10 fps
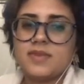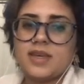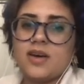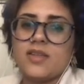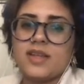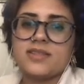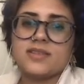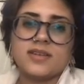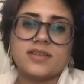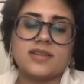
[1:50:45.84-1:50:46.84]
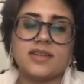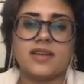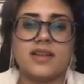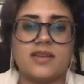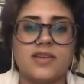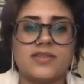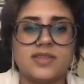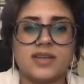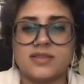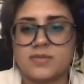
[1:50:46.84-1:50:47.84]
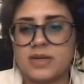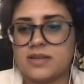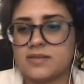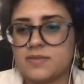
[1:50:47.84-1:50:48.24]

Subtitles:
Oh, that's good. And then on the other side as well.